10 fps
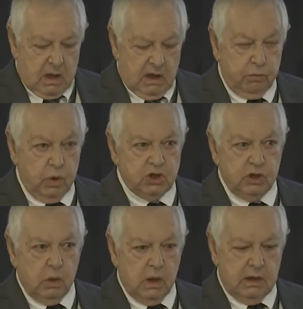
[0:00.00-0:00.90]
of which
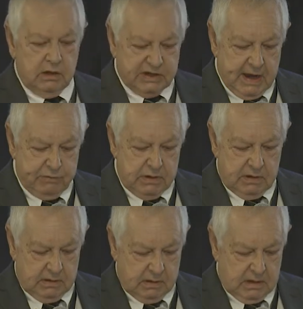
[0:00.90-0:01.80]
there were seven,
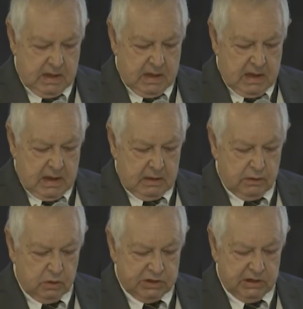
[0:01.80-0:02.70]

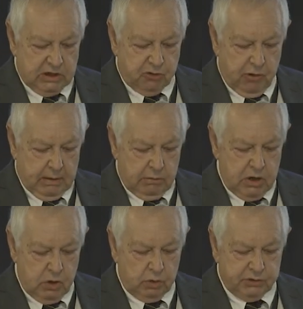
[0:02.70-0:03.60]
and there were six track
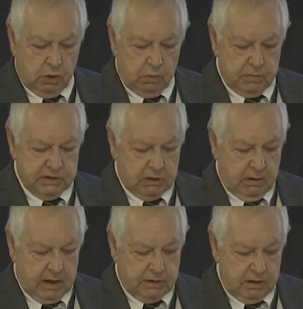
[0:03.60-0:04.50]
renewals companies
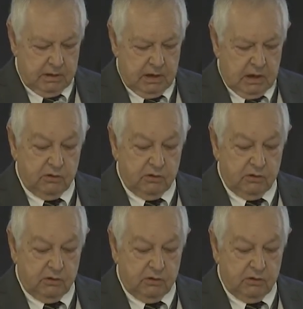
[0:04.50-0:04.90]
created,